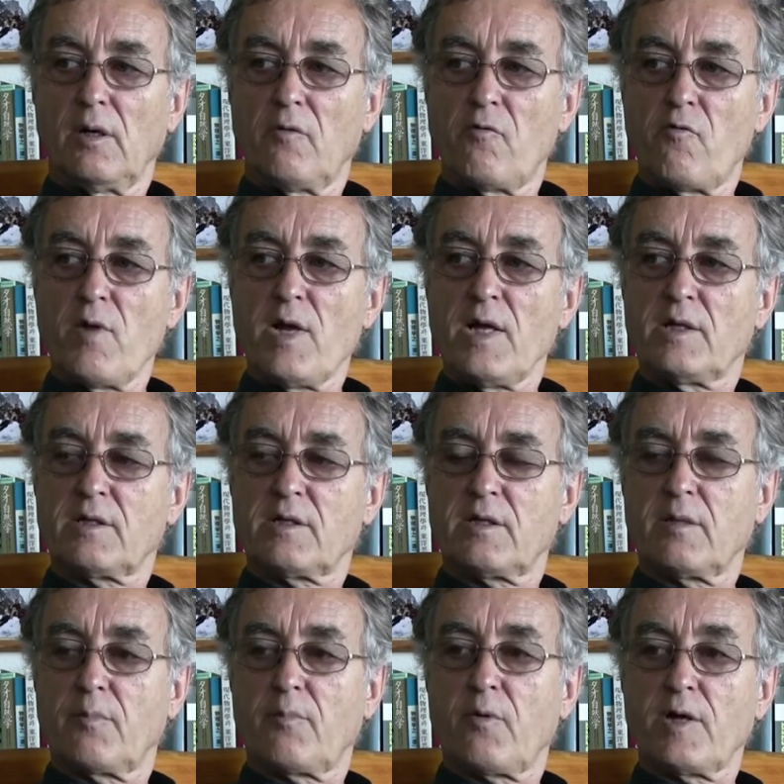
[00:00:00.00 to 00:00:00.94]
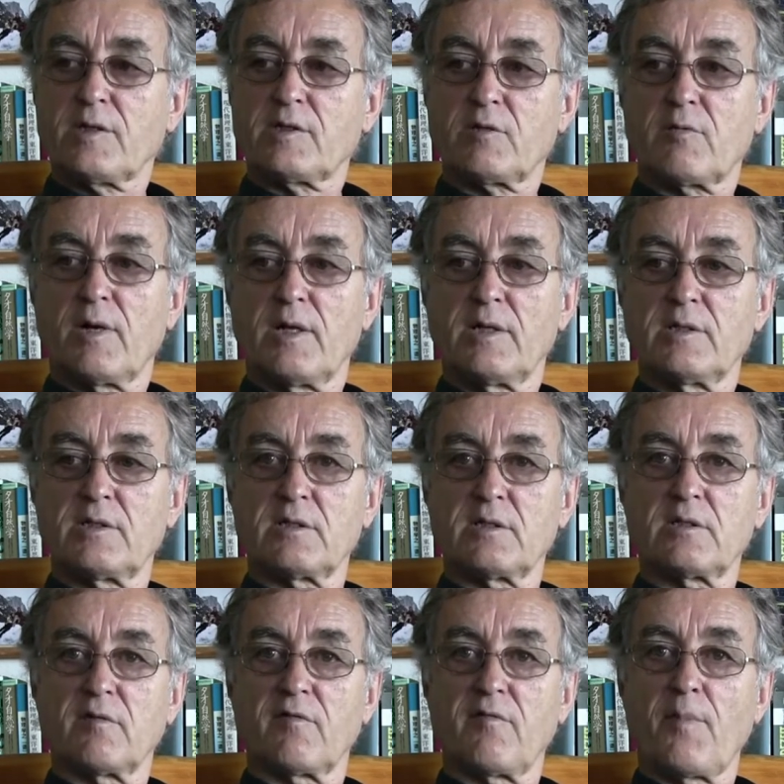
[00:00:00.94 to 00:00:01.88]
read the press
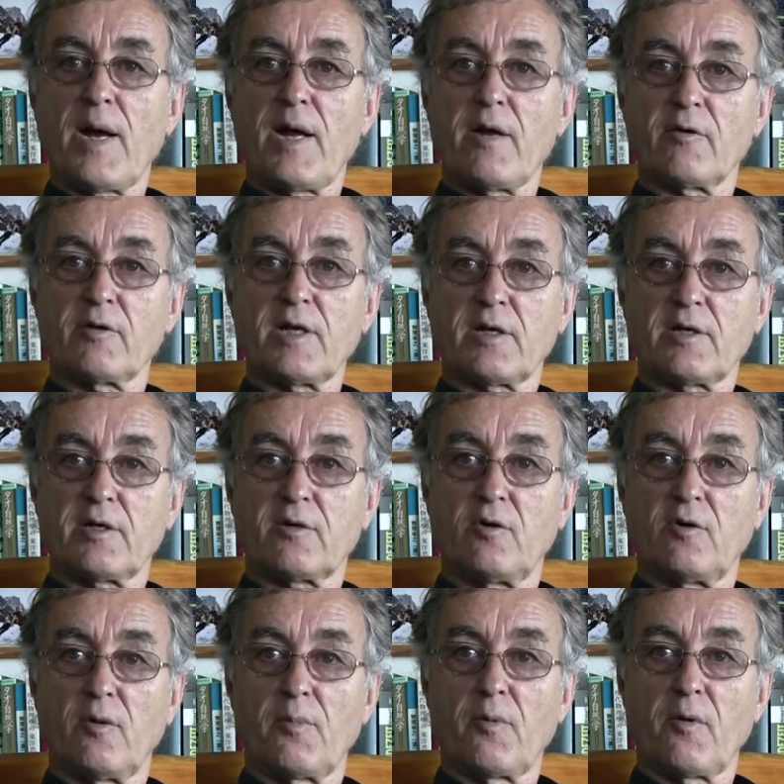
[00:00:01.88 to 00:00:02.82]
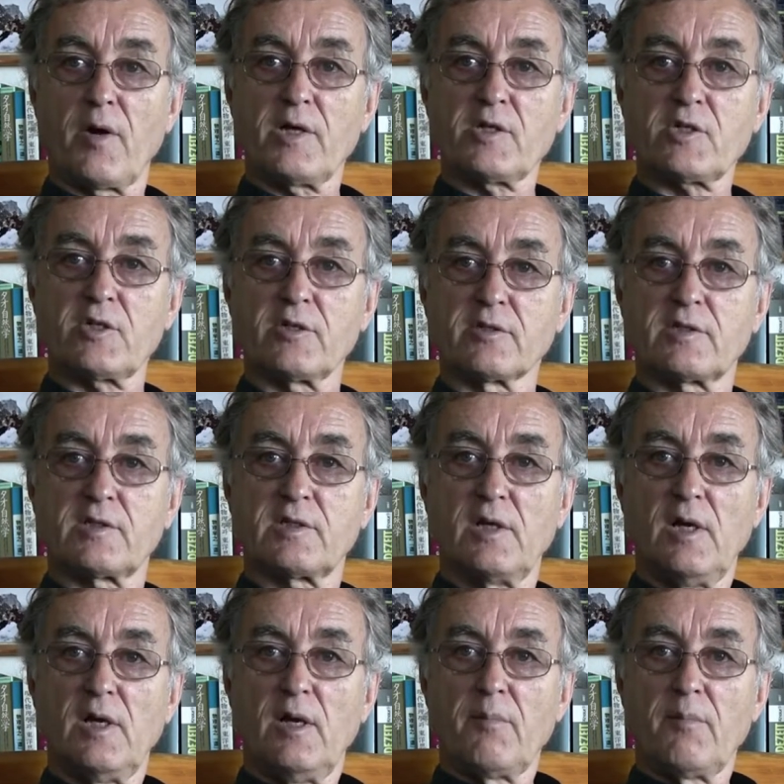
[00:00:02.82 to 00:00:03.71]
releases of biotech corporations